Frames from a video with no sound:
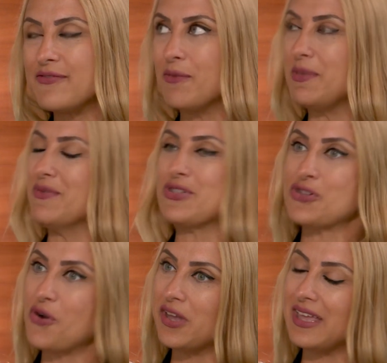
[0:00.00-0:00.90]
for me, it was
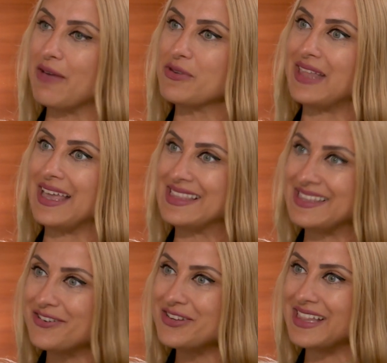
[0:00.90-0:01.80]
shocking. I was like,
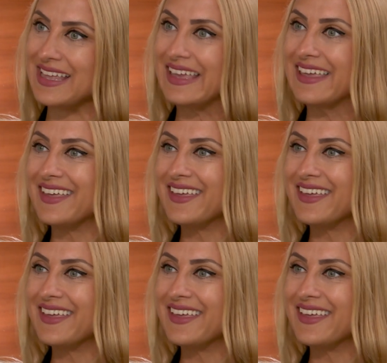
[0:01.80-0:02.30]
seriously?